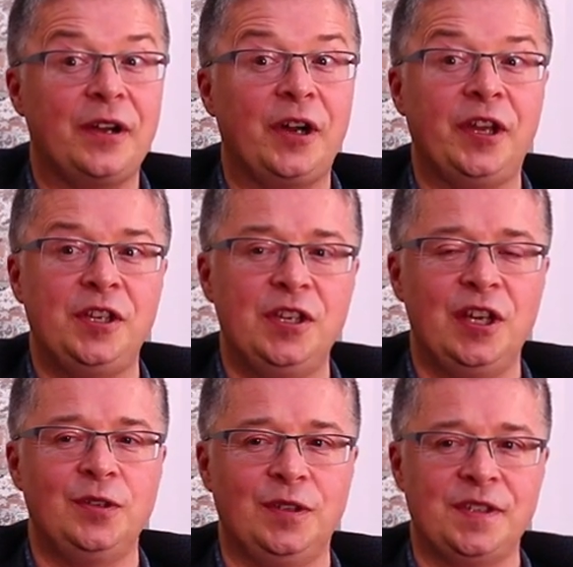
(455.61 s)
and I know
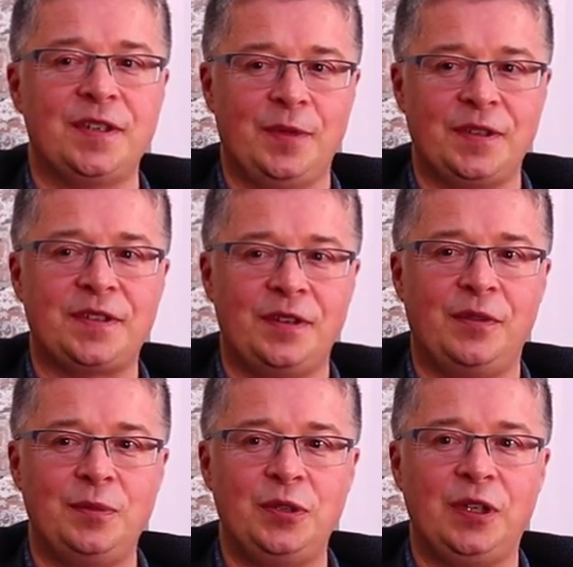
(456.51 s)
that some of the stuff I'm
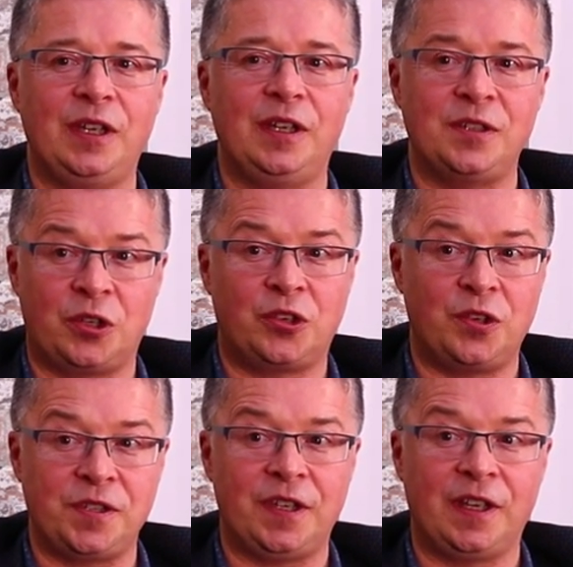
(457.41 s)
doing here is
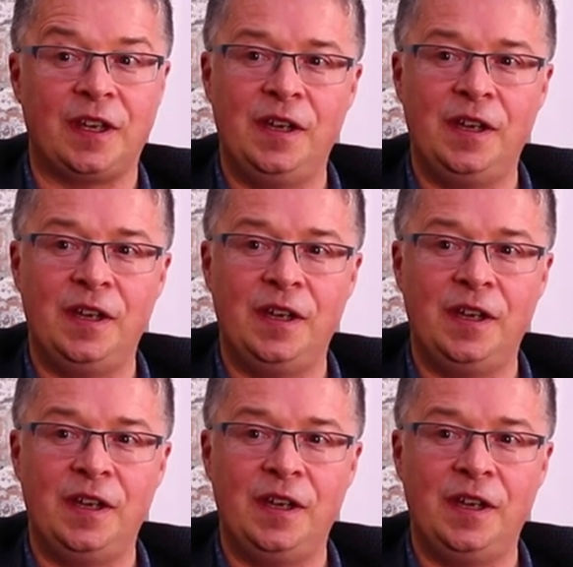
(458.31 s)
crossing